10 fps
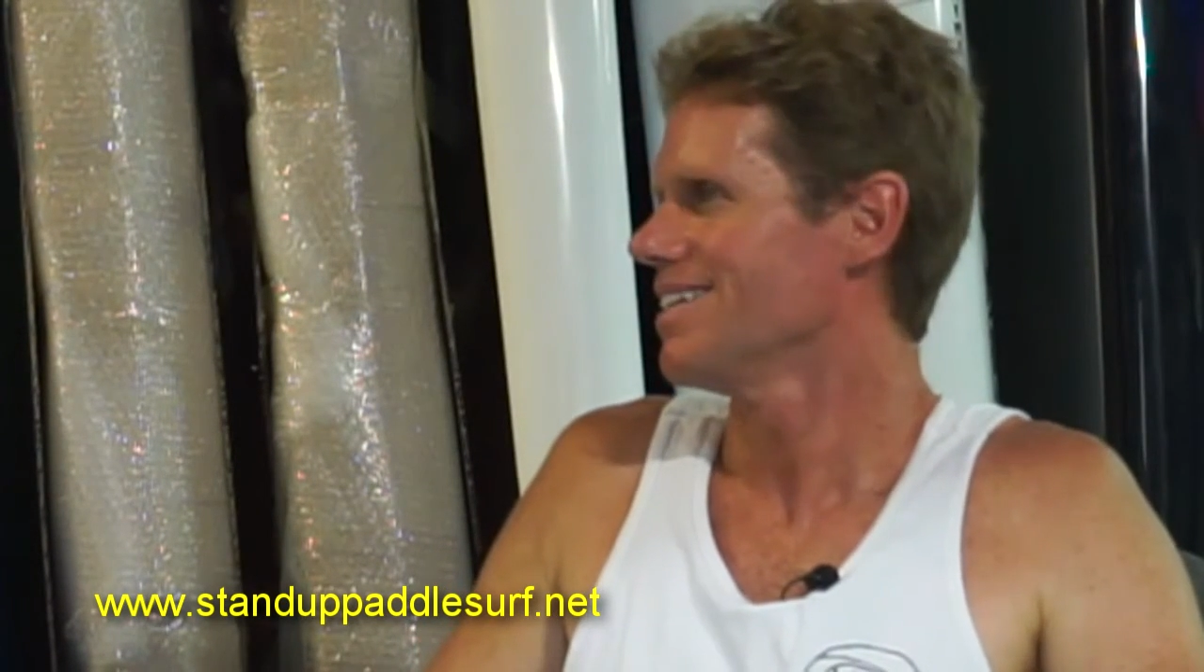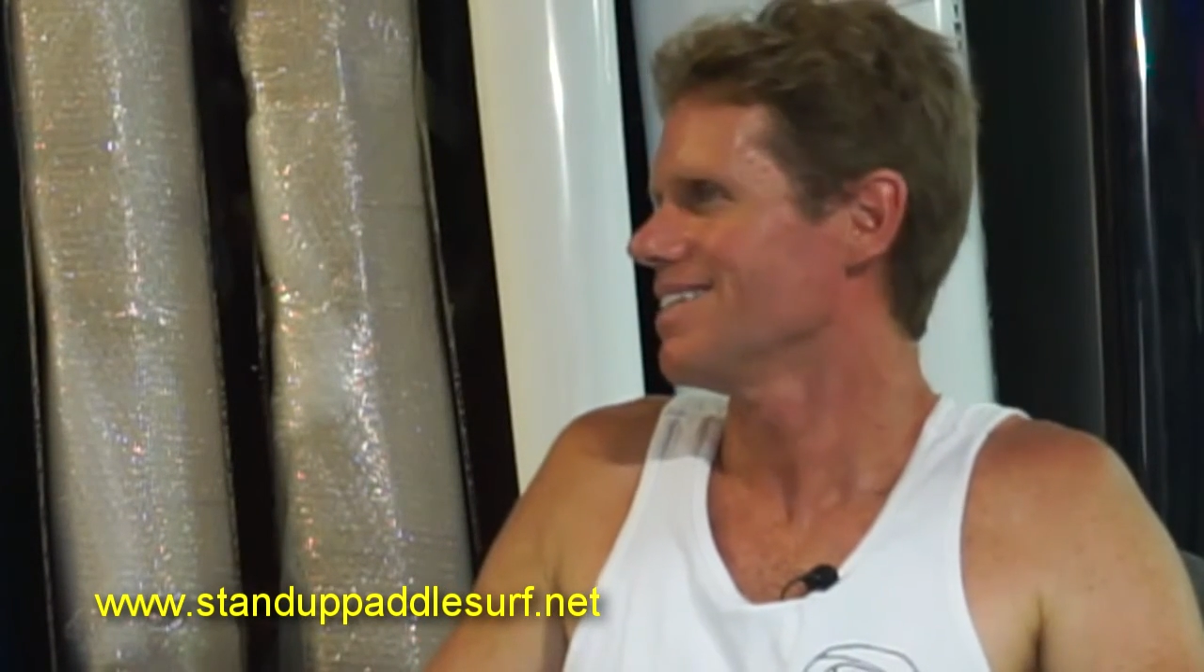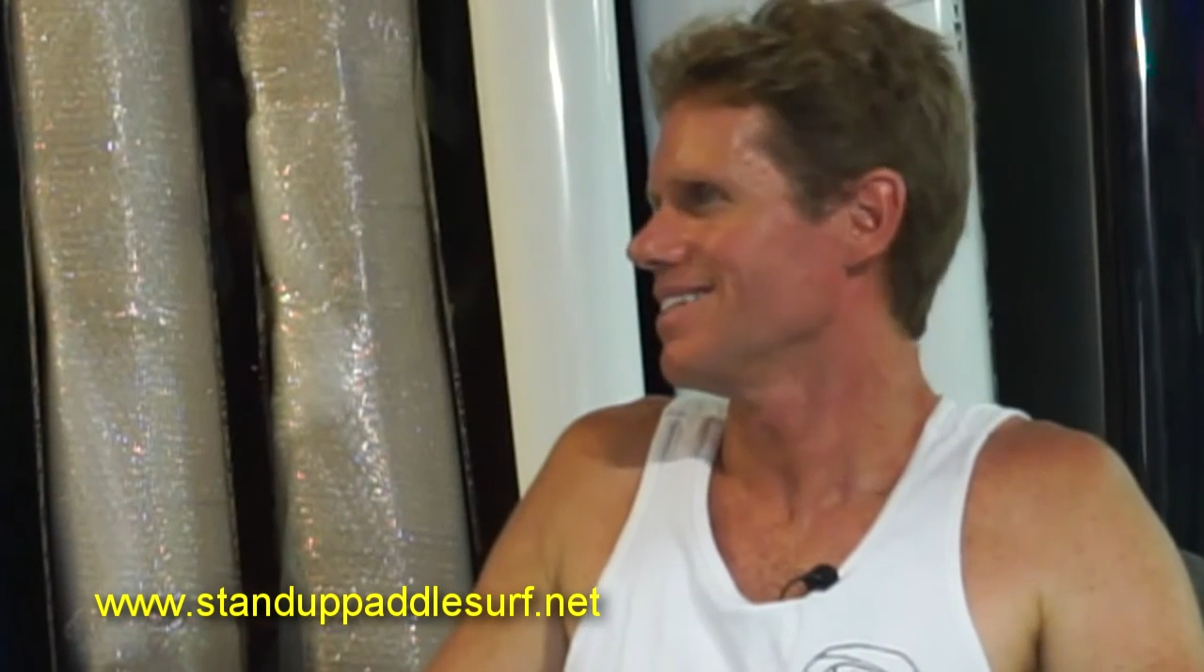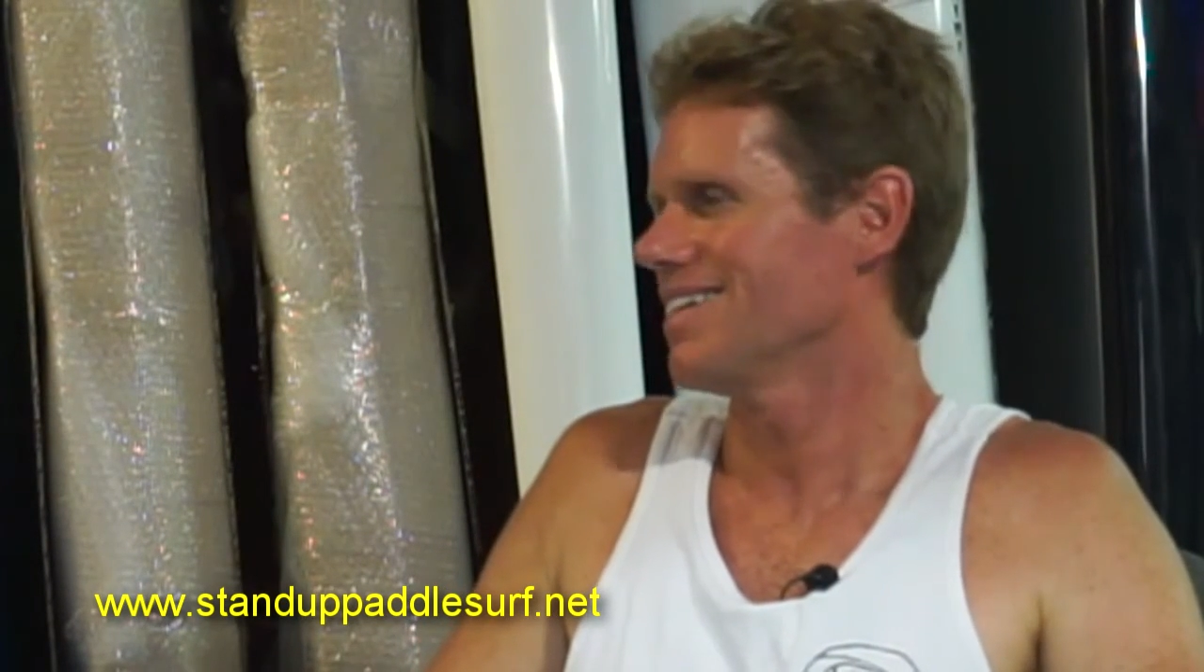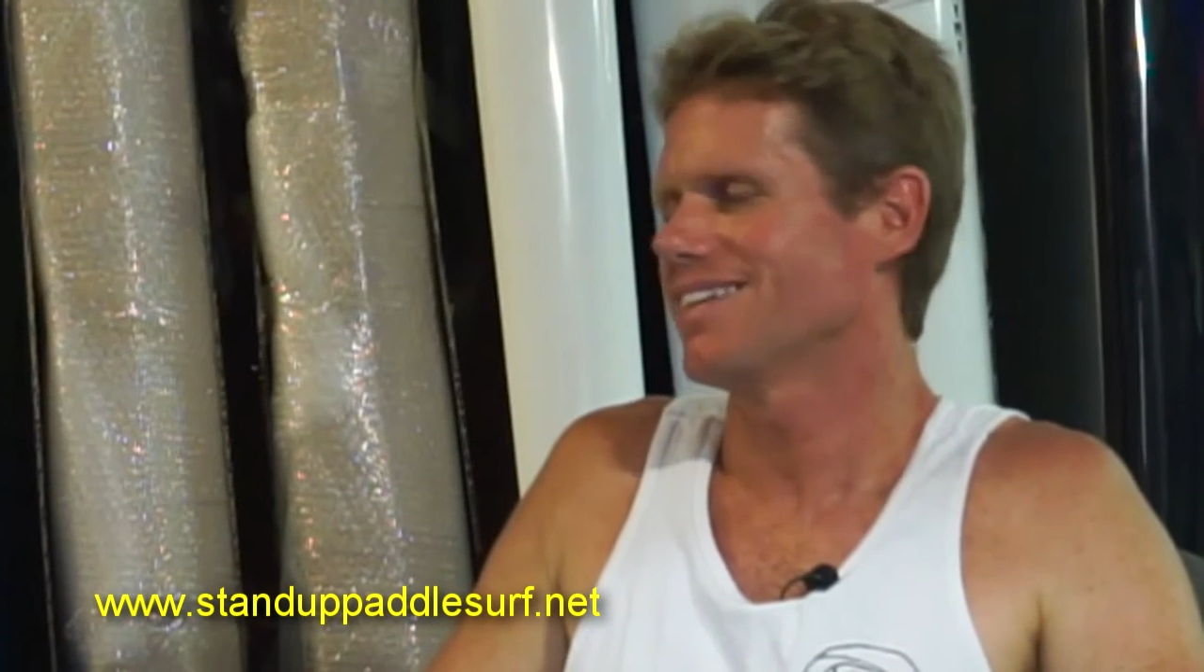
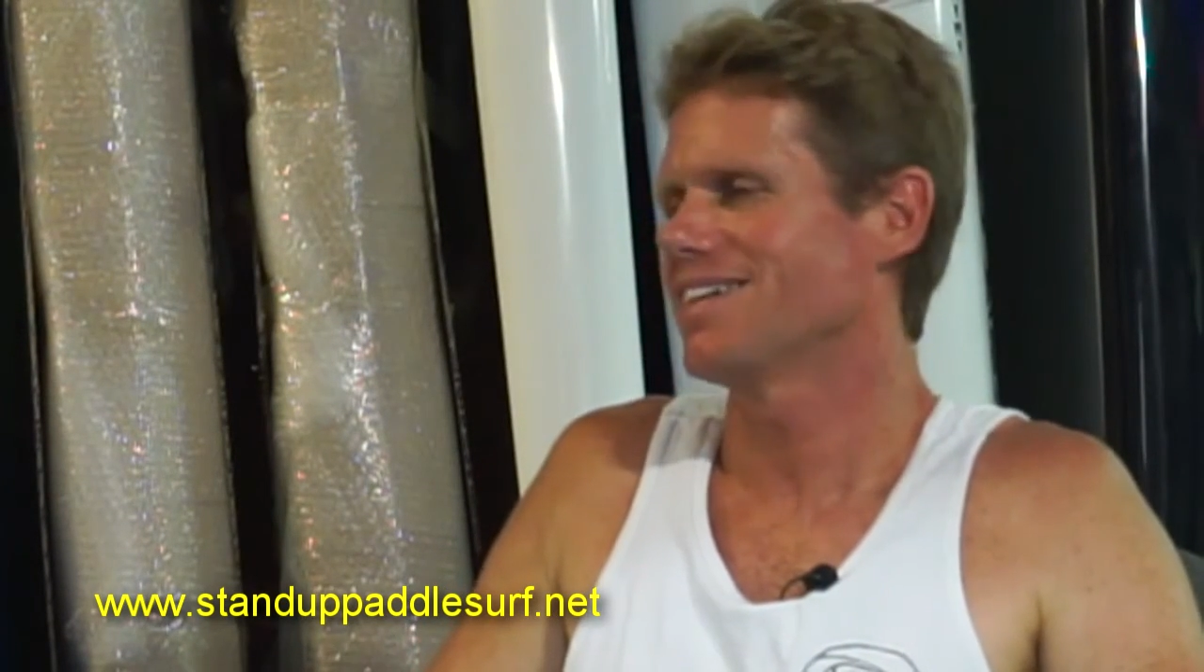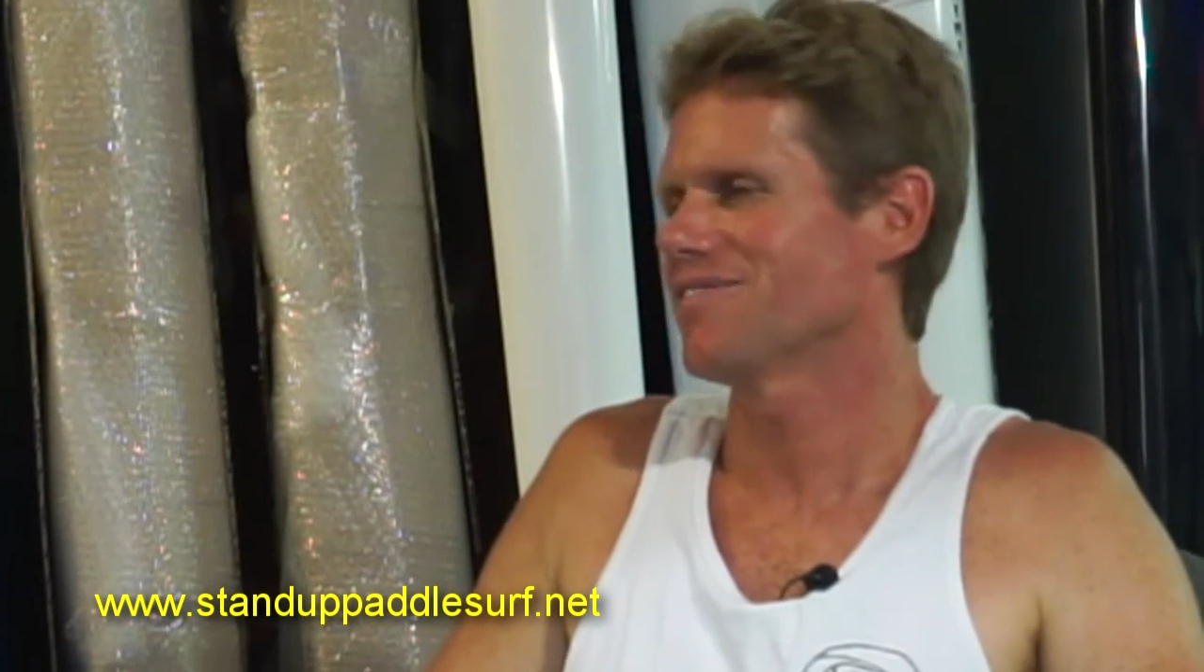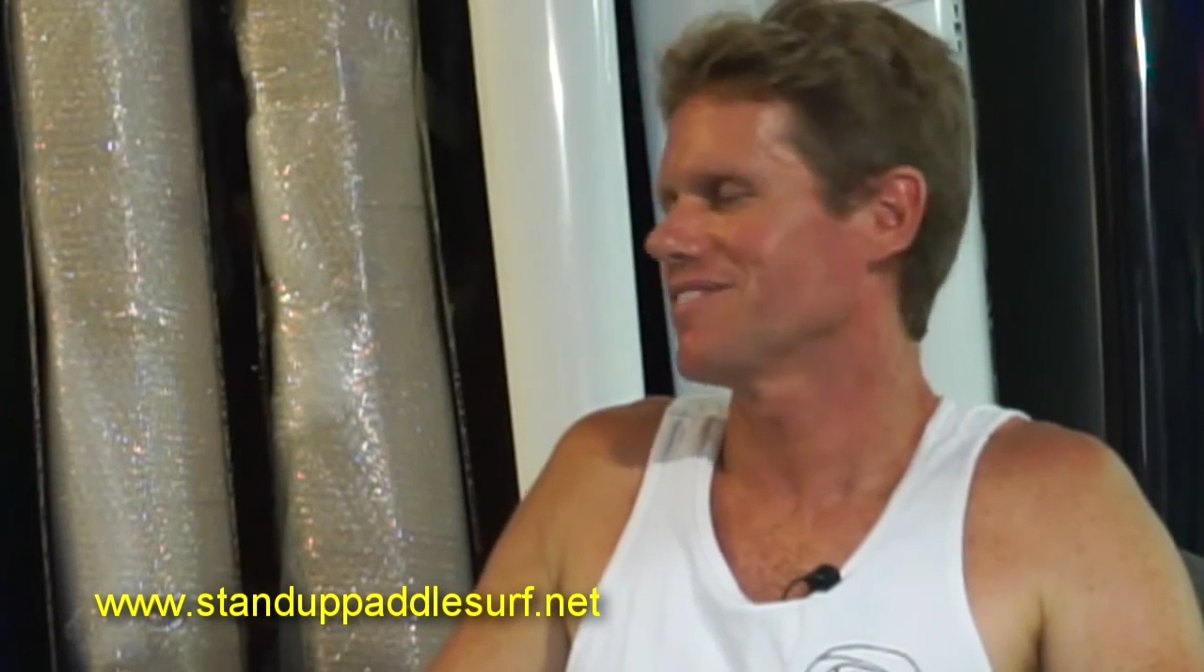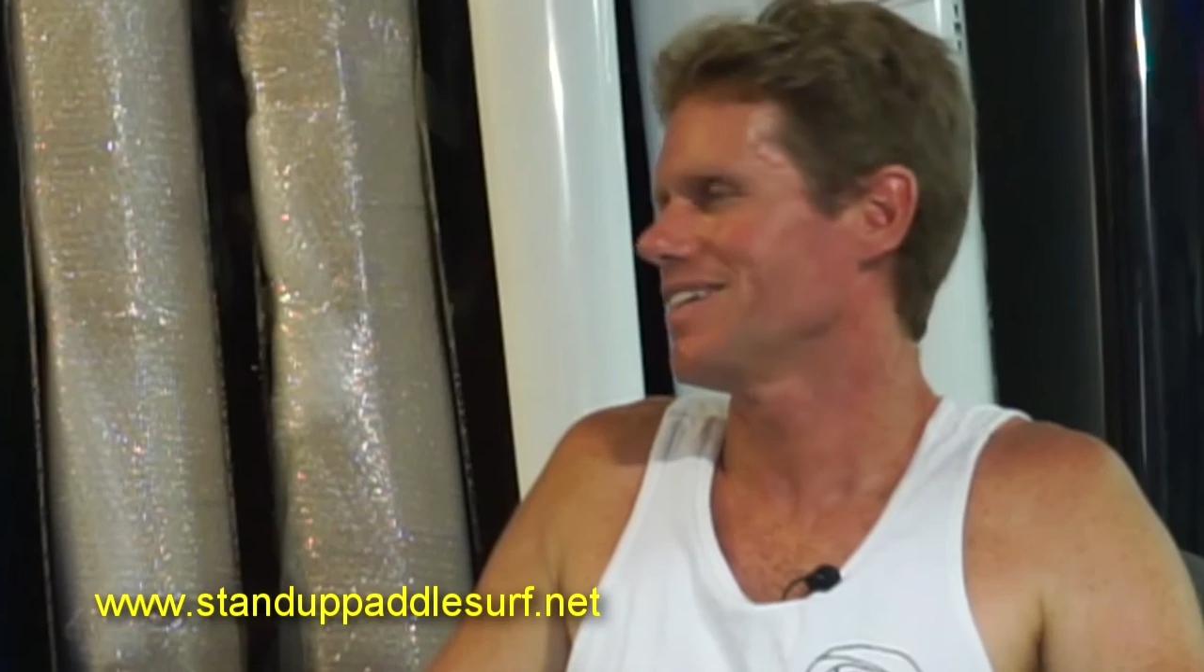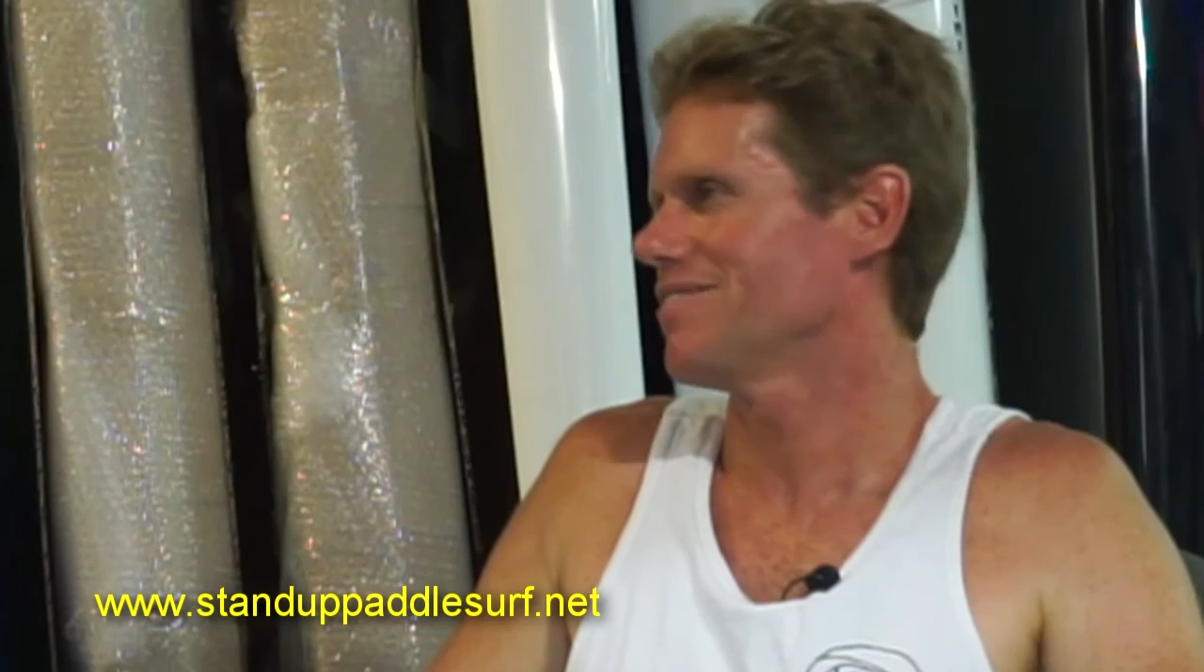
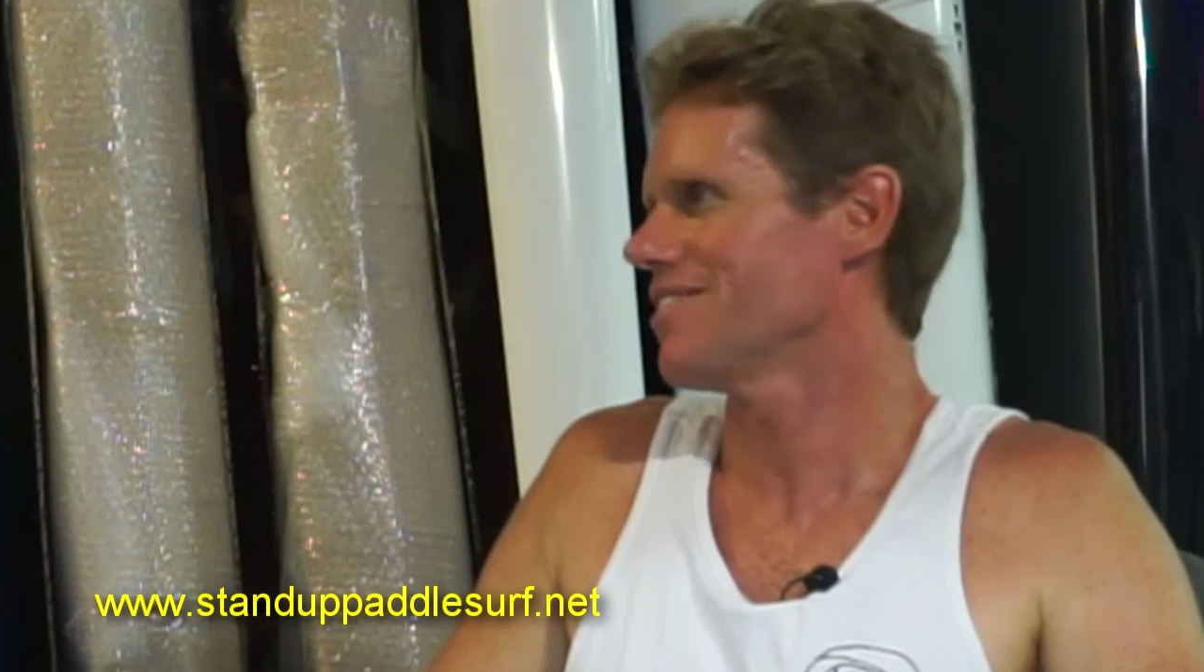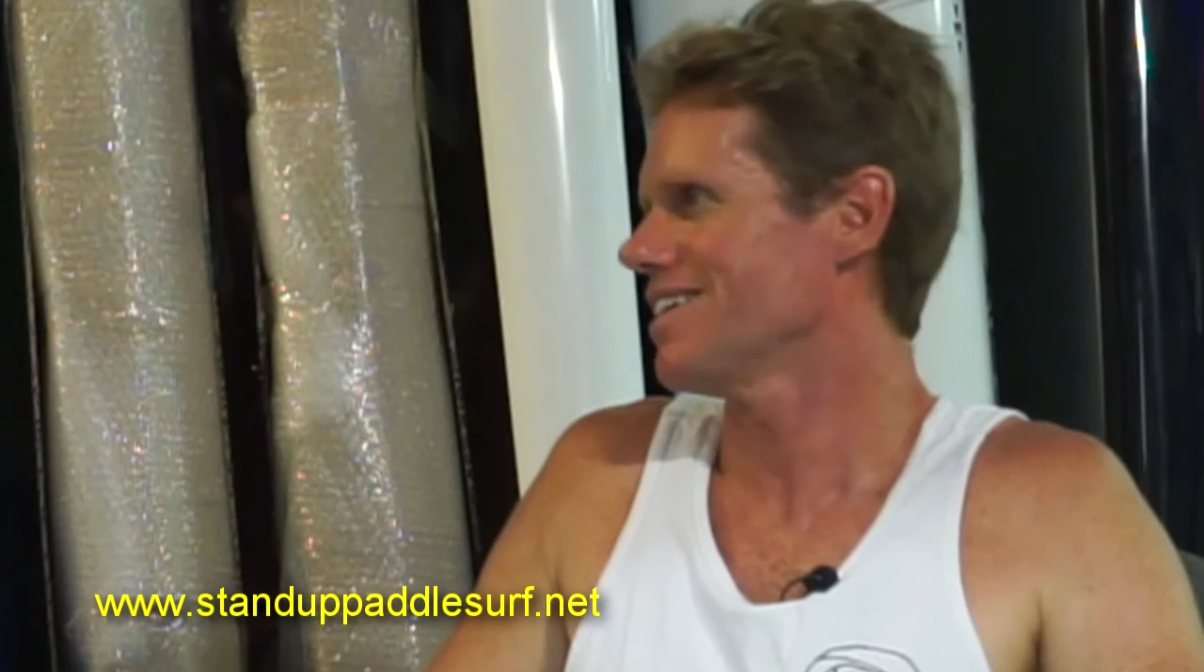definitely never